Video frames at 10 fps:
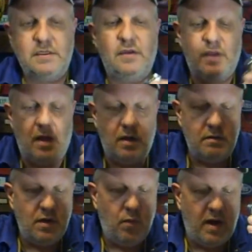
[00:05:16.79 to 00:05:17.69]
So the
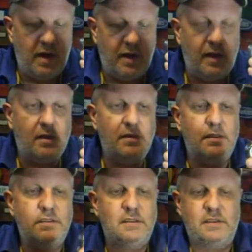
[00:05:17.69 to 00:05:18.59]
only way I could
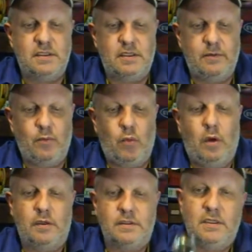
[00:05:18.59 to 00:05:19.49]
do it at the time
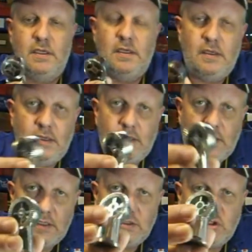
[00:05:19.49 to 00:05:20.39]
was
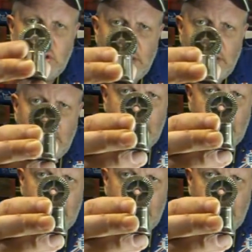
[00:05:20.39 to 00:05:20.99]
to drill